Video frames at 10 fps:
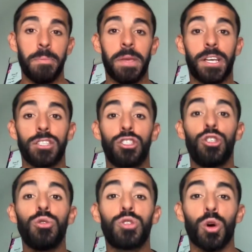because
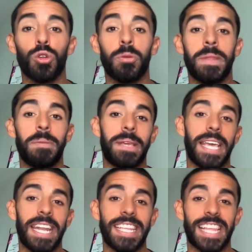you told them in the
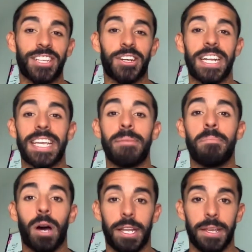beginning that they're going to get
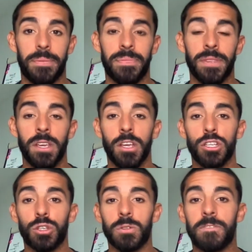money.
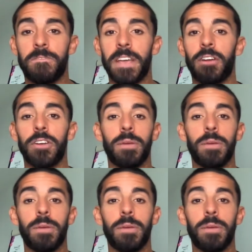So it's very